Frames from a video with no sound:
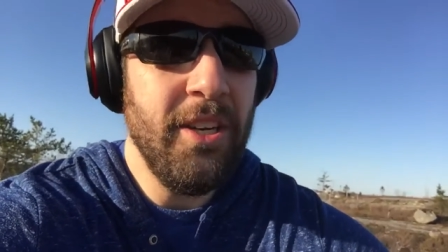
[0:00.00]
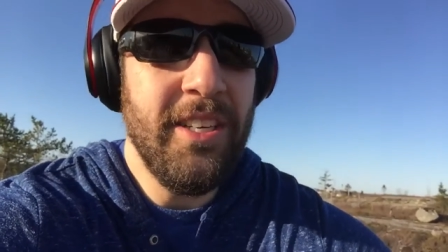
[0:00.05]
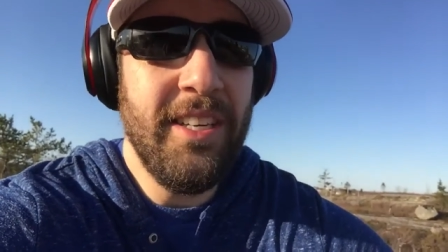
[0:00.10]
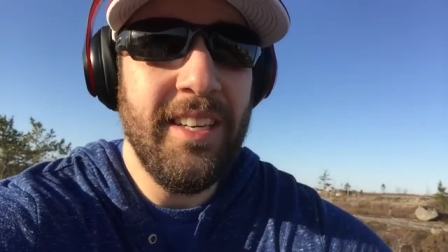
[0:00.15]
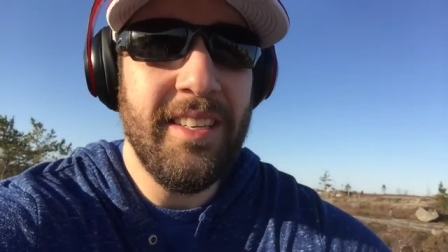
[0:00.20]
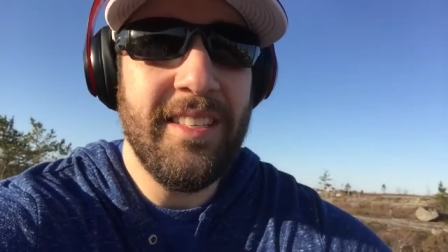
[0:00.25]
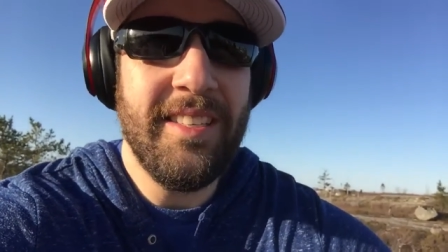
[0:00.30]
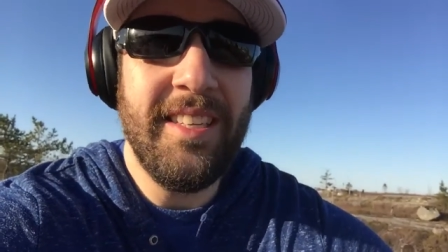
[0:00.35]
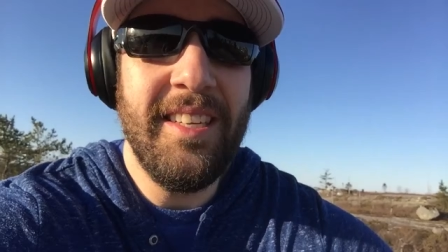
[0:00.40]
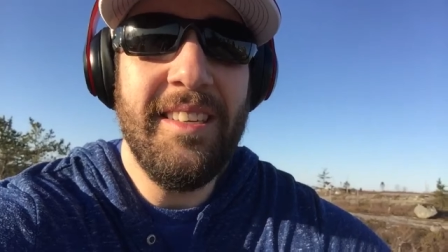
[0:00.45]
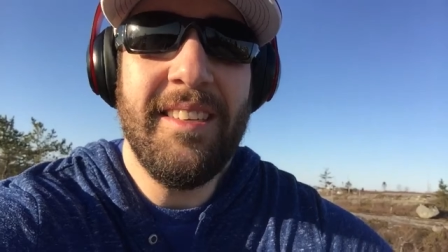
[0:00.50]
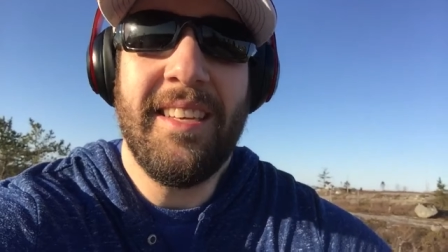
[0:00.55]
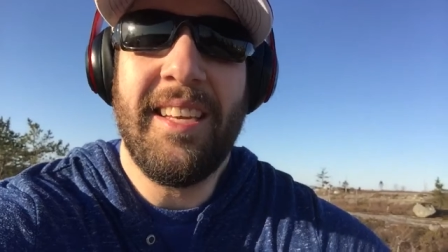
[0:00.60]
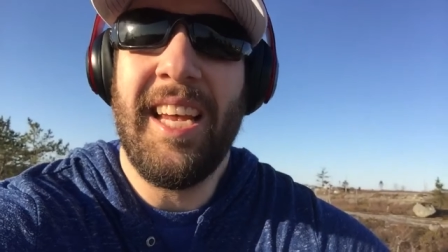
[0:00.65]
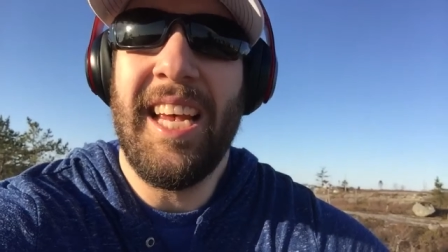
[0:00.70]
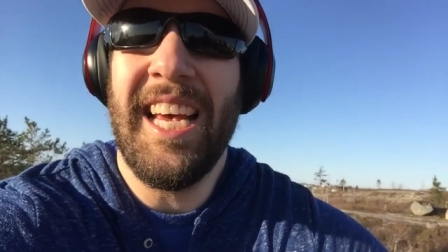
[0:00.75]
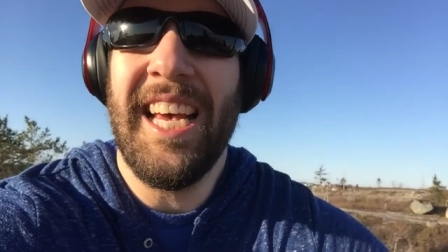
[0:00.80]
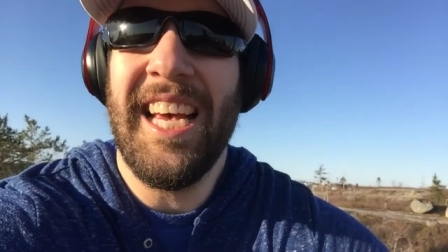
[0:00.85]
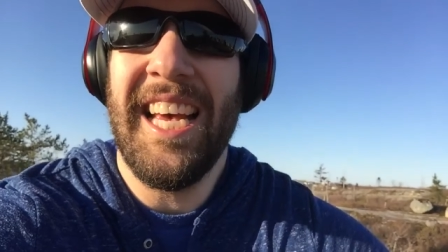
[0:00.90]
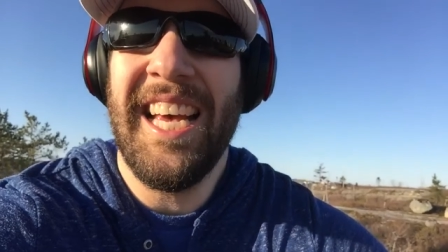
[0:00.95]
good distance.
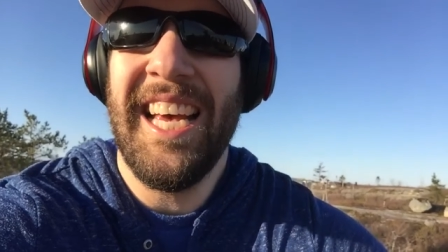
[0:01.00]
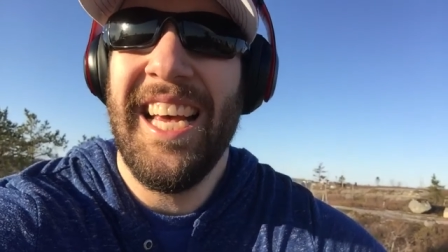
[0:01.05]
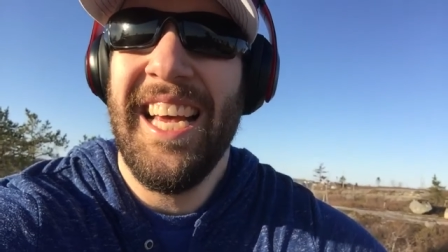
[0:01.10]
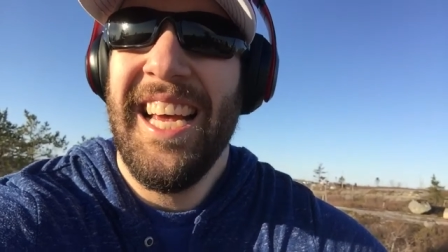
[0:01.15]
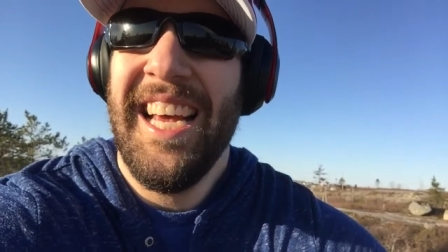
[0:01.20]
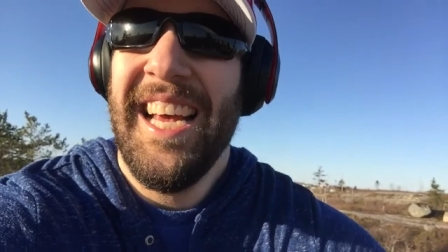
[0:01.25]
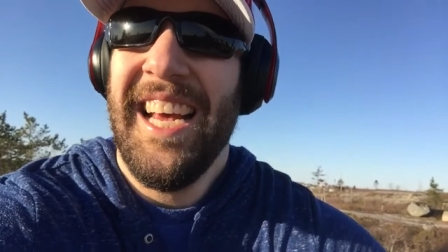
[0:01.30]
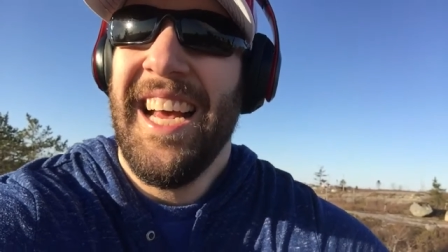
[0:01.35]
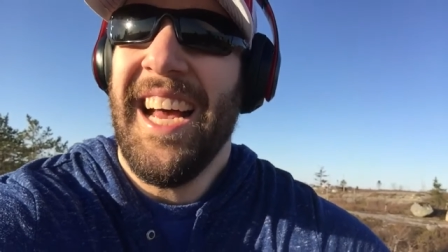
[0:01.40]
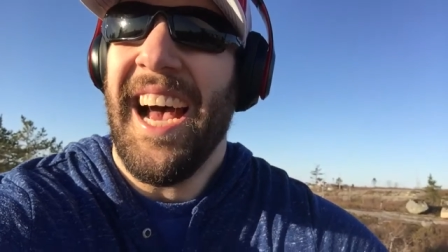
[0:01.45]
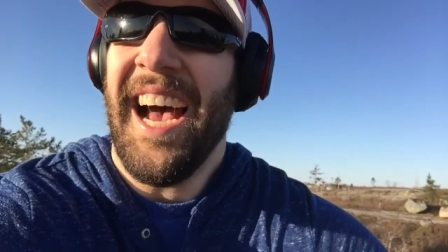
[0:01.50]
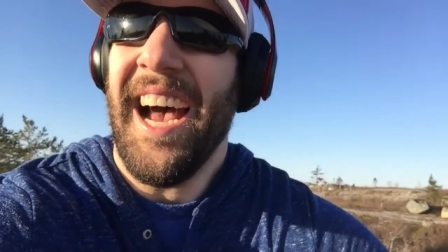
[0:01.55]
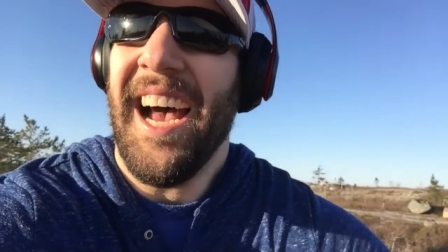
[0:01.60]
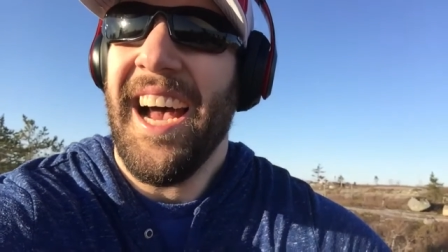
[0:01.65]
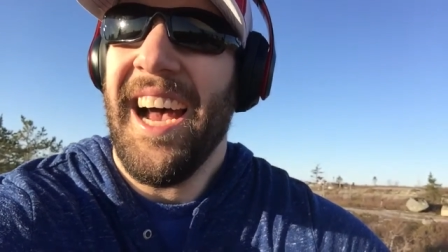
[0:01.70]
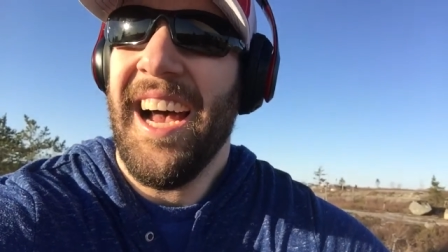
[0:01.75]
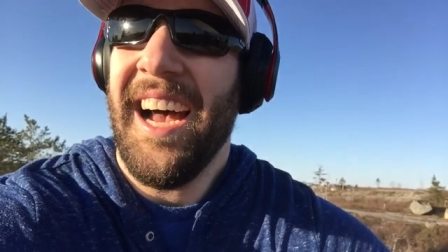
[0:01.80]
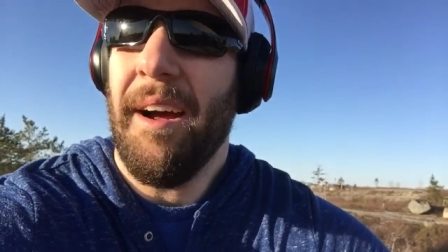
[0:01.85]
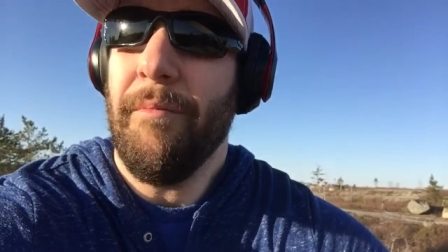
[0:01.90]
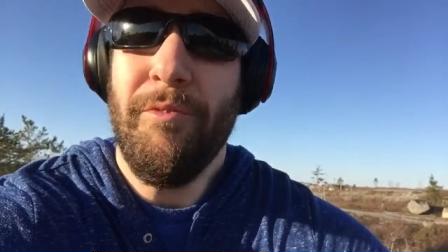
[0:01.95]

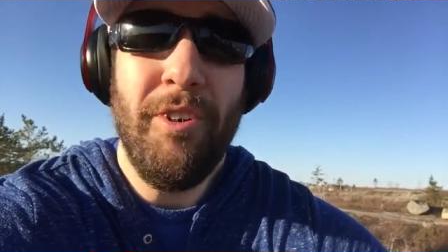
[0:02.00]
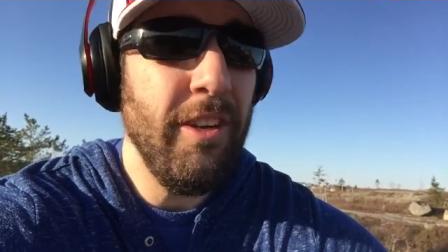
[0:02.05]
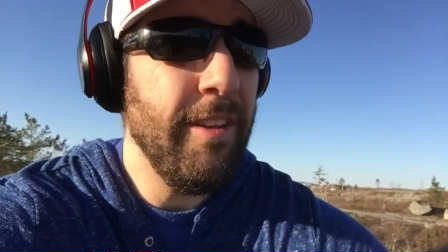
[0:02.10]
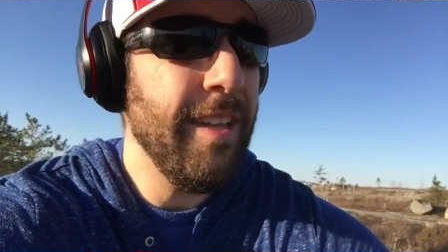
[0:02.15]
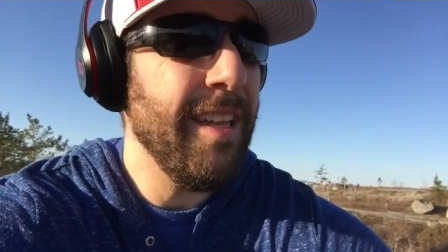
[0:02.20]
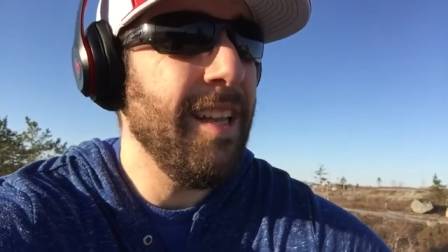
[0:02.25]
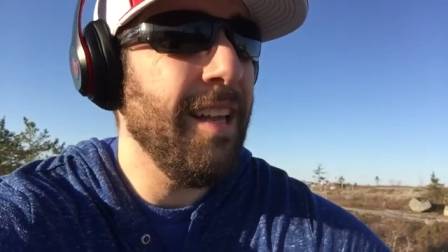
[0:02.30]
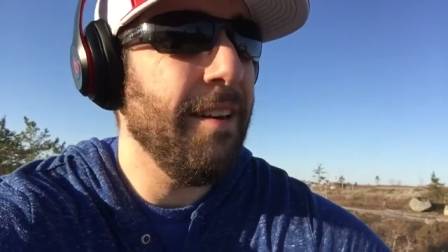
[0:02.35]
I'm really